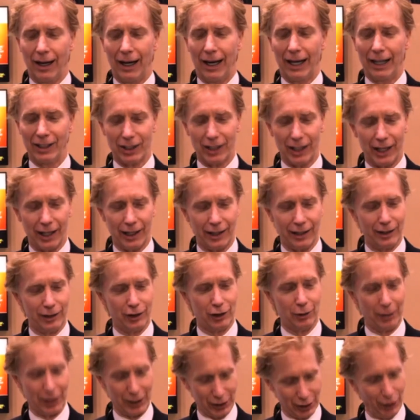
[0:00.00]
I said
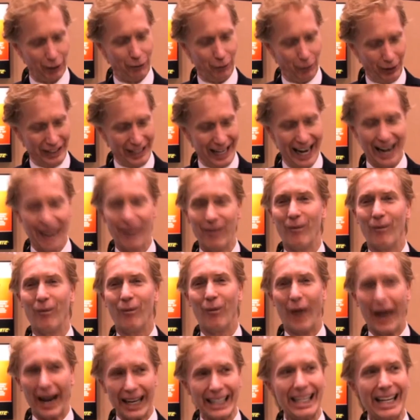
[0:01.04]
to myself one day,
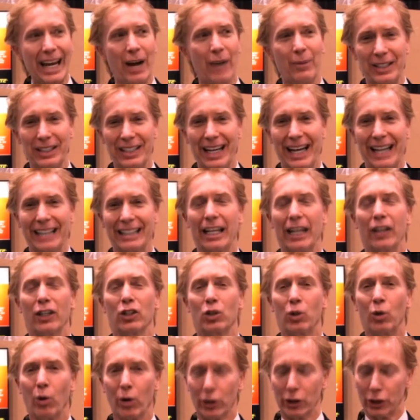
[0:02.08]
why can't we take
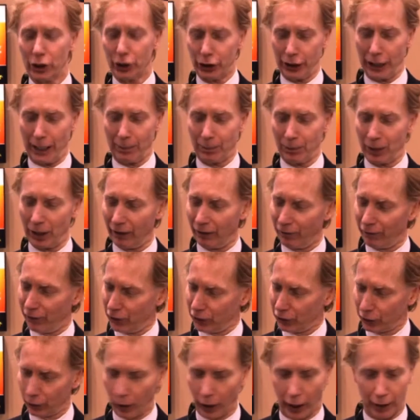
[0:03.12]
that gorgeous shape that a
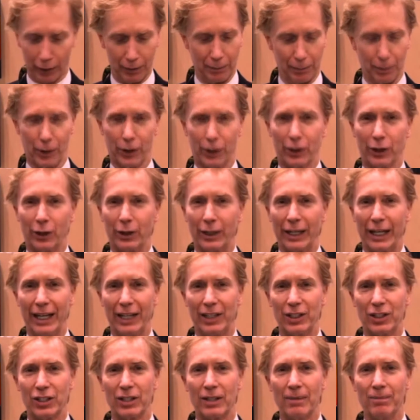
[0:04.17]
fissurotomy burr
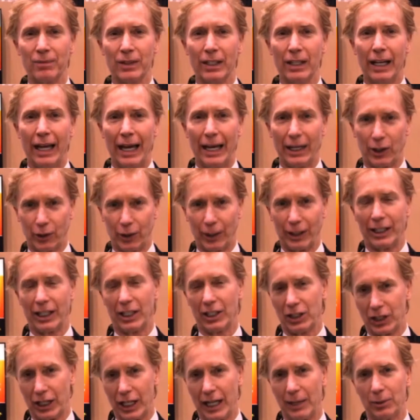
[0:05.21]
creates and create that
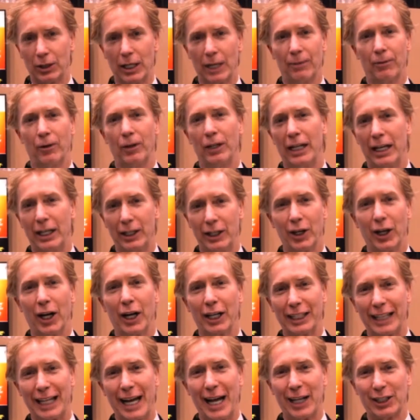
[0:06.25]
same shape for an
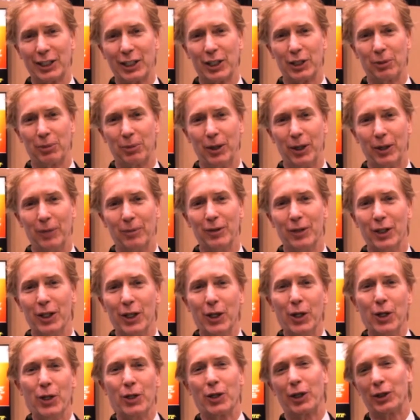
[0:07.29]
endodontic access burr?
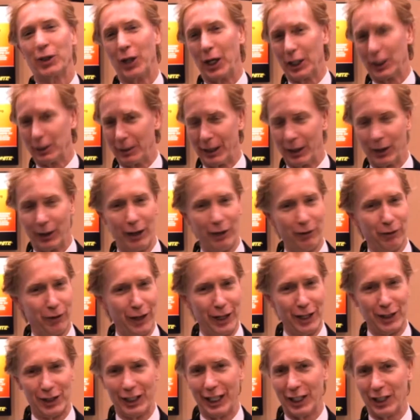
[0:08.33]
So I talked to my great
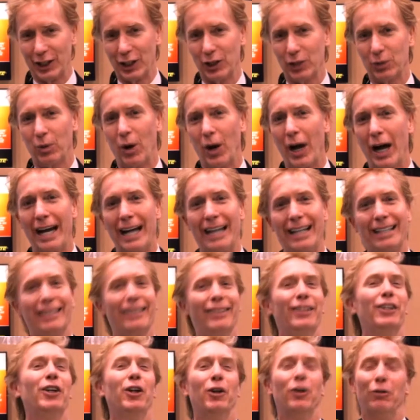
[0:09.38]
friends at SS White.
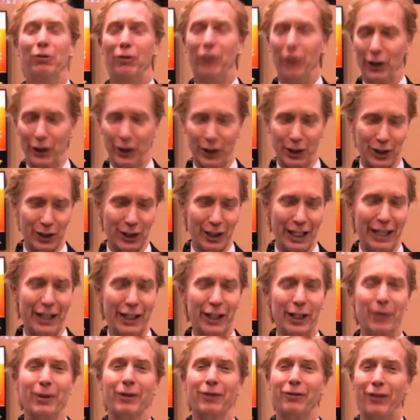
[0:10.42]
4 years
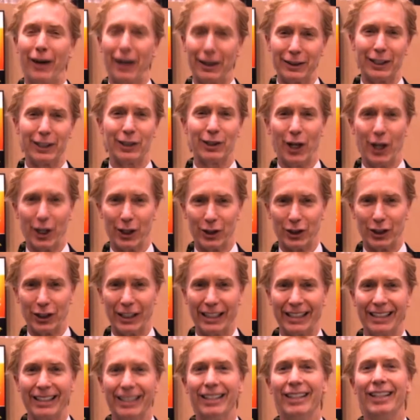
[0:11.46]
later, we're finally
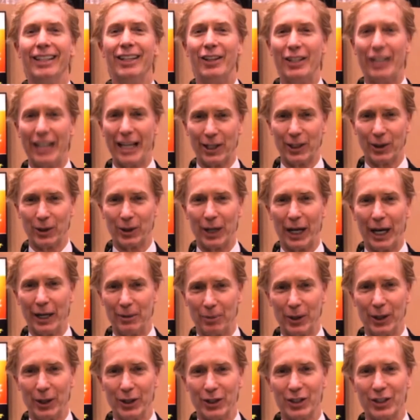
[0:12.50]
launching the EndoGuide
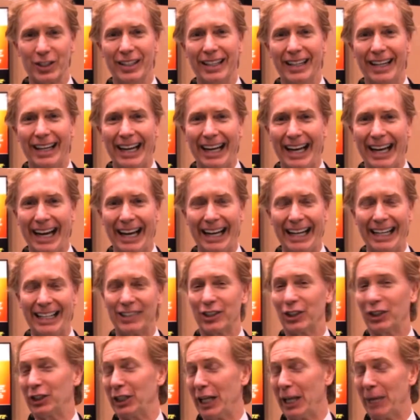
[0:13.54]
Burs. And
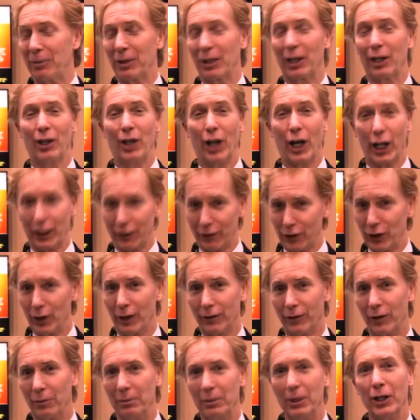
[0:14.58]
it's a shape that a lot of you
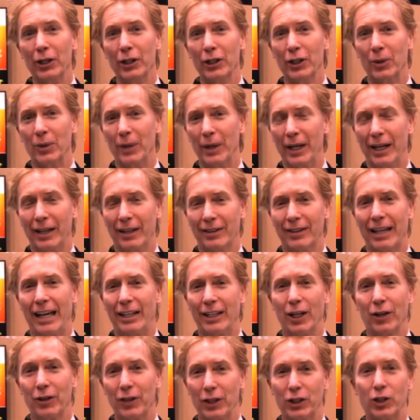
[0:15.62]
are familiar with,
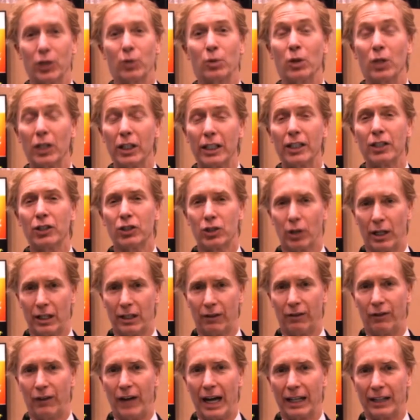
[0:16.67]
and I think you'll really enjoy
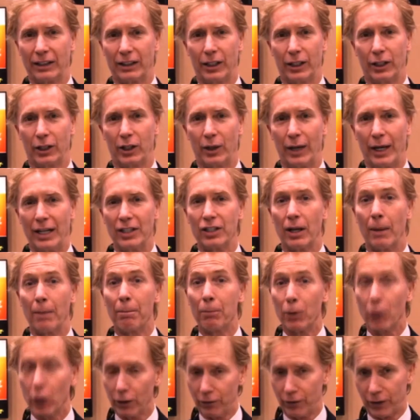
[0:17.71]
the fact that it creates a
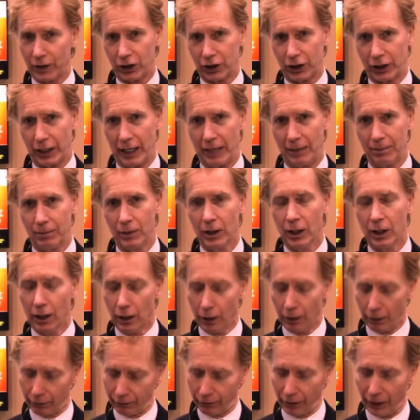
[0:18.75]
perfect shape
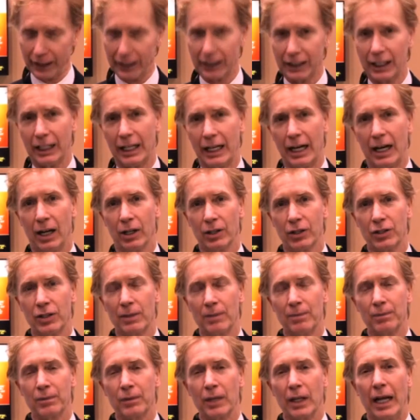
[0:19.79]
for finding canals.
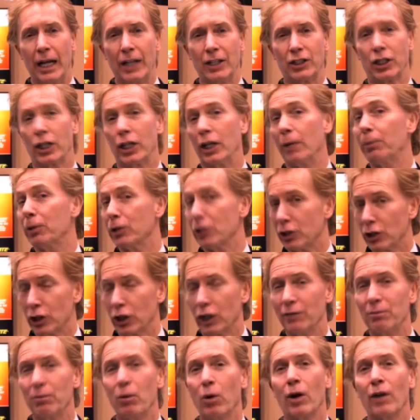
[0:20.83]
It's going to
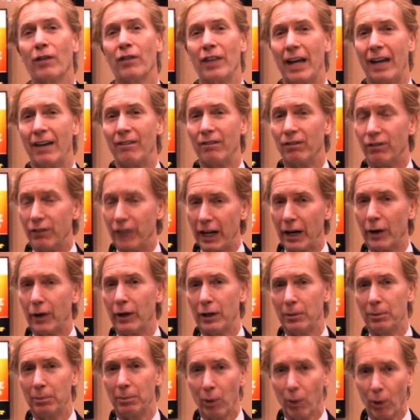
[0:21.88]
preserve more of that
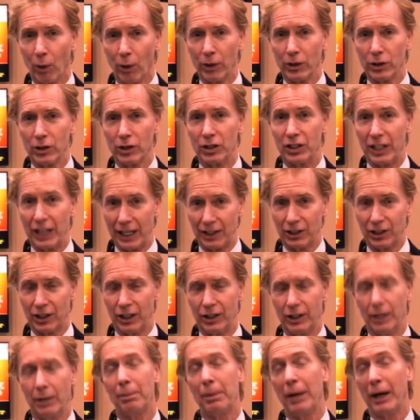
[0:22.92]
very important
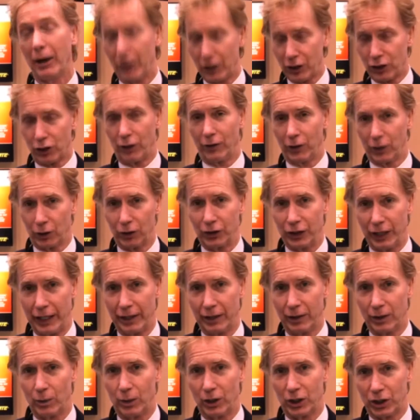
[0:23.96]
dentin, the pericervical
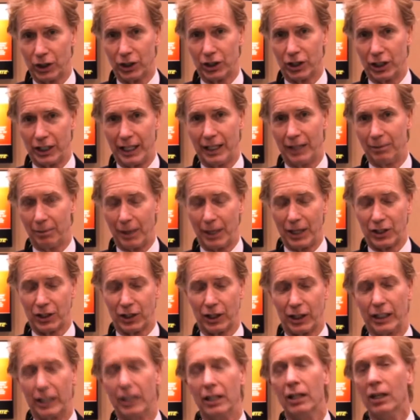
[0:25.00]
dentin, which is the dentin
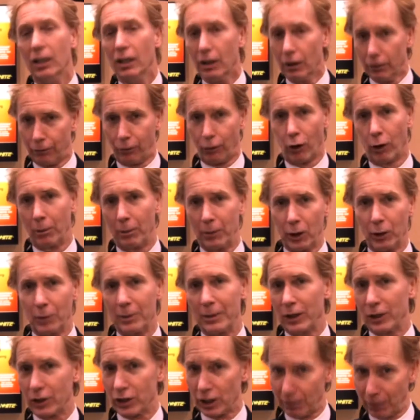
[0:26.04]
basically 4
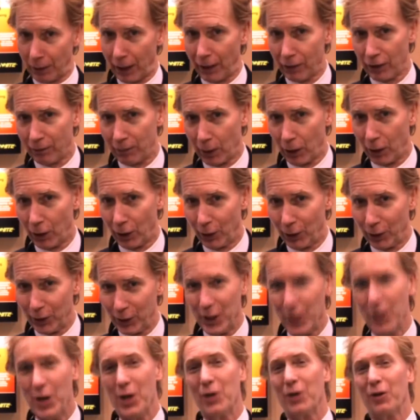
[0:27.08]
millimeters above the
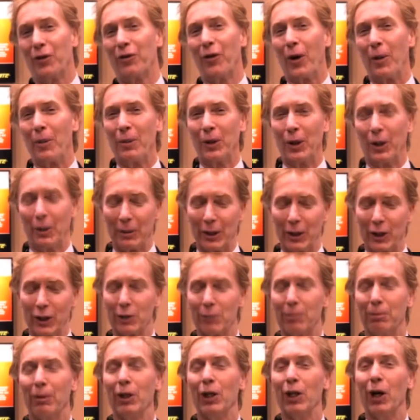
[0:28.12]
bone to 4 millimeters
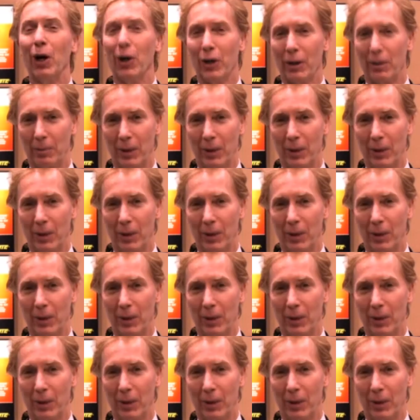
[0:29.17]
below the